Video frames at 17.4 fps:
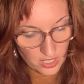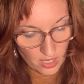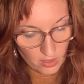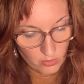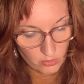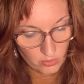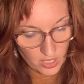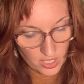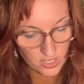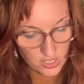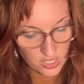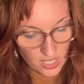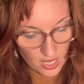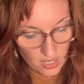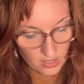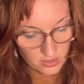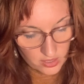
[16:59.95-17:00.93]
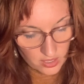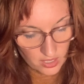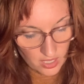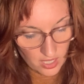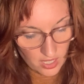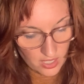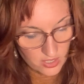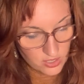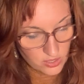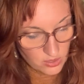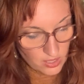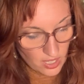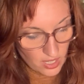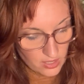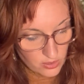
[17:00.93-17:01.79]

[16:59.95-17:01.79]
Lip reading: a wretch outcast who had